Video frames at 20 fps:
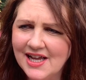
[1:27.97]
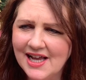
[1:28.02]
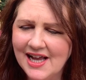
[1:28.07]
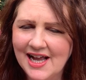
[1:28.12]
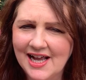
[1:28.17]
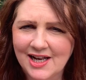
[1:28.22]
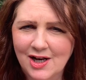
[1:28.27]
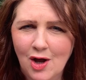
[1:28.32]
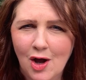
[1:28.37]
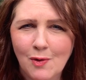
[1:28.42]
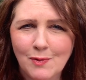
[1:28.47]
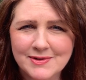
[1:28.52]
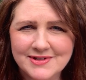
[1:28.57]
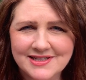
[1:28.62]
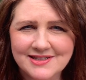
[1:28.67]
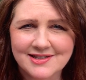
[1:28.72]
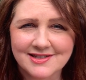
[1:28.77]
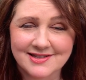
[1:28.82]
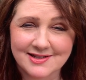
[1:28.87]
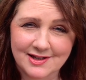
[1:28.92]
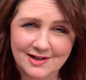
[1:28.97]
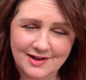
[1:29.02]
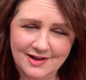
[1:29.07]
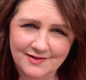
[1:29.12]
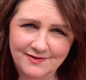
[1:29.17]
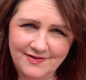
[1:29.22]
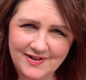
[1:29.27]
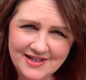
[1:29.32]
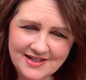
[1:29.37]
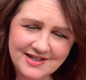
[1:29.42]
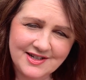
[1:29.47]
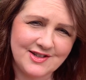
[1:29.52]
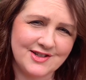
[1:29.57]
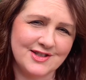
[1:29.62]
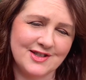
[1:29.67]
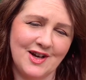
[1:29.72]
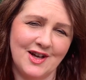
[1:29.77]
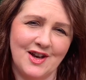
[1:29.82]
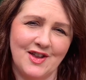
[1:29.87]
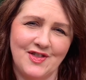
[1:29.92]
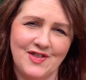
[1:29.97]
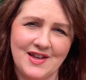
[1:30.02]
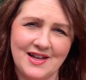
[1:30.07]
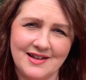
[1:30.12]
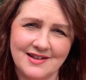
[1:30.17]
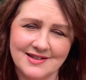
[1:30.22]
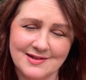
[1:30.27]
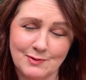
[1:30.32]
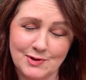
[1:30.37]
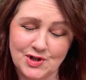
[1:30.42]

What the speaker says: And I was into sort of the vintage side of things,